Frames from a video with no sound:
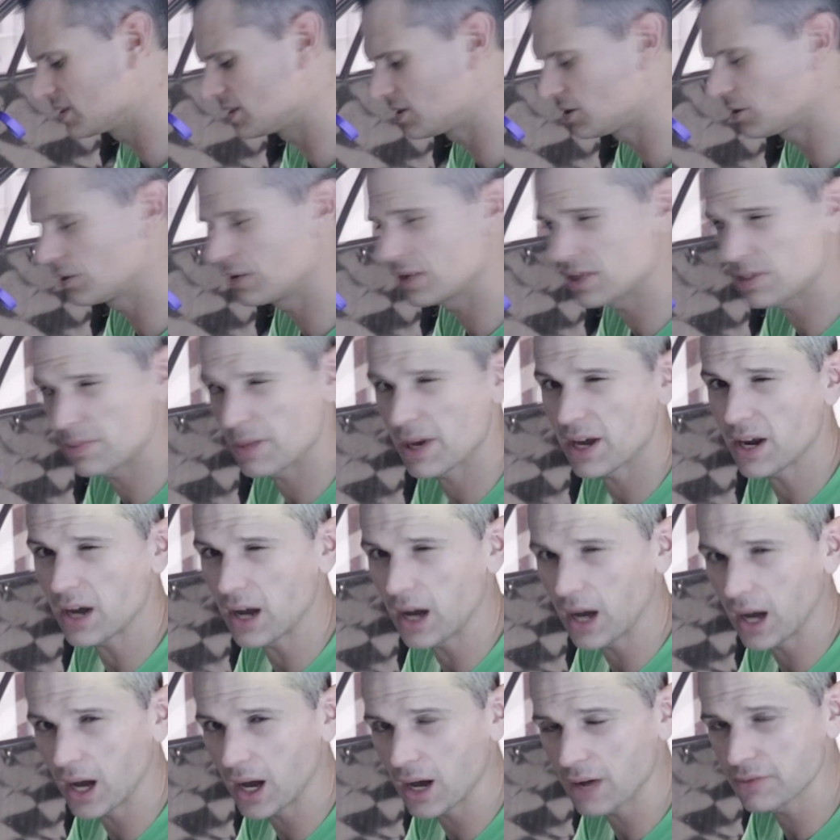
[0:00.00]
until there's about
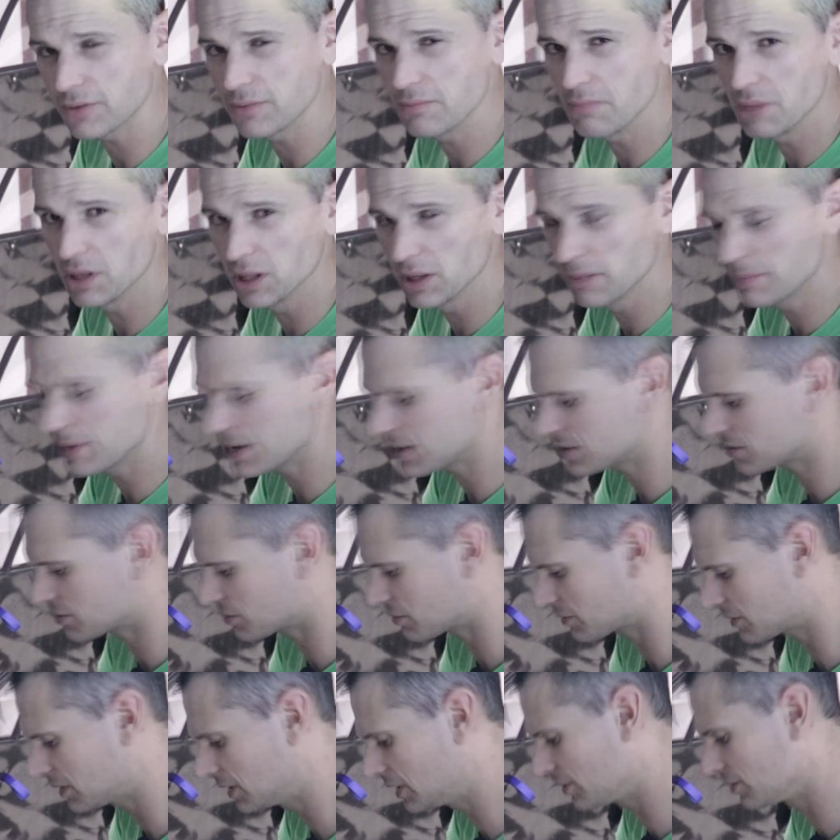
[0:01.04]
0.5 millimeter
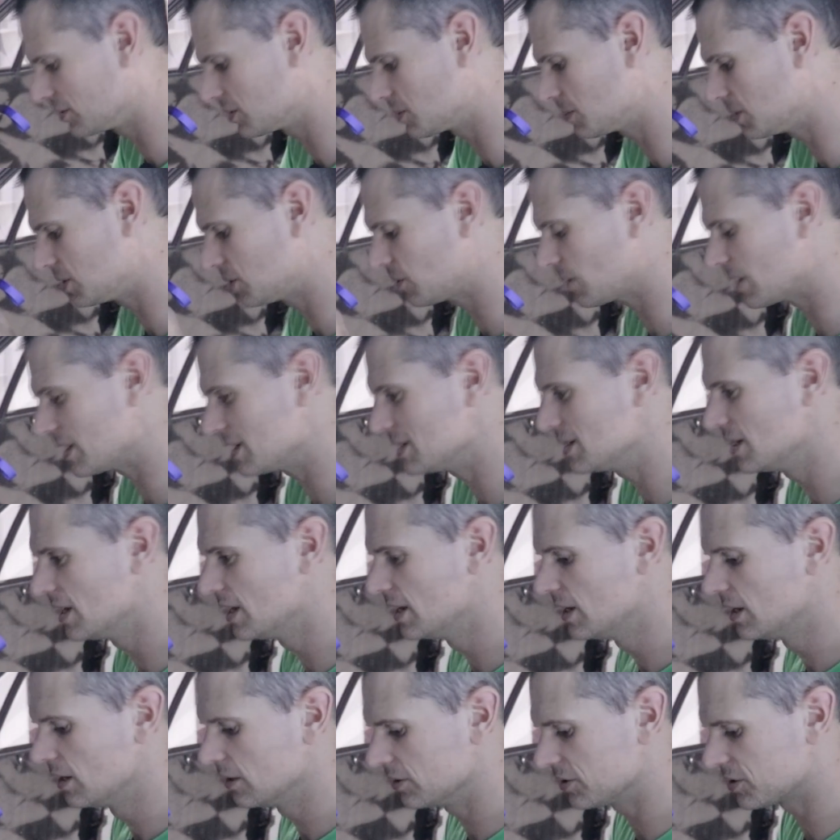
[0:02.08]
of clearance between
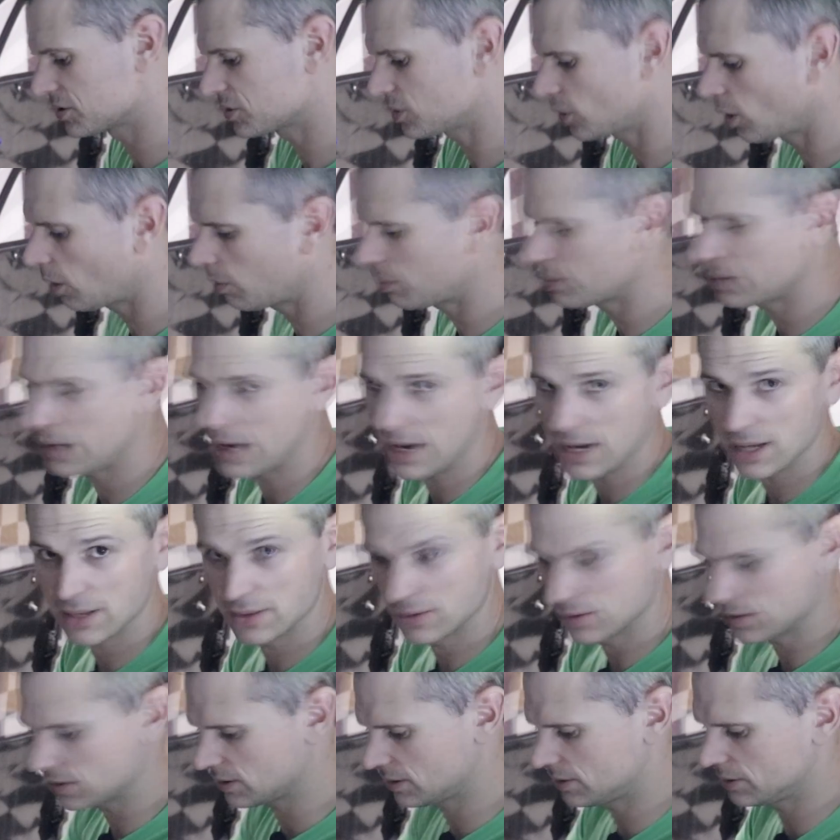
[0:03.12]
the stop
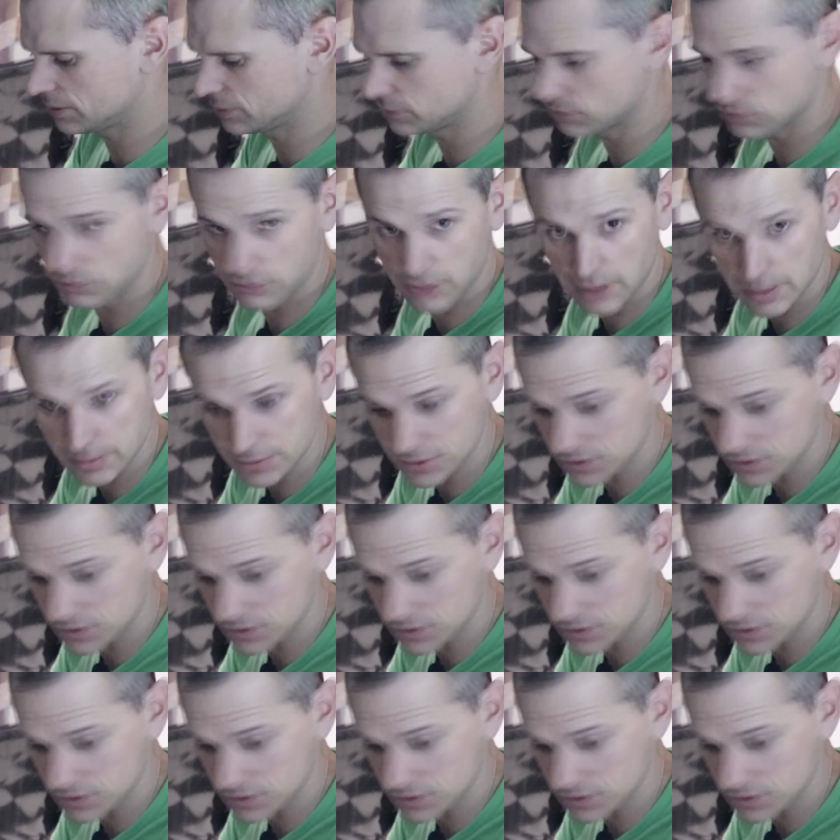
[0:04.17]
and the little grub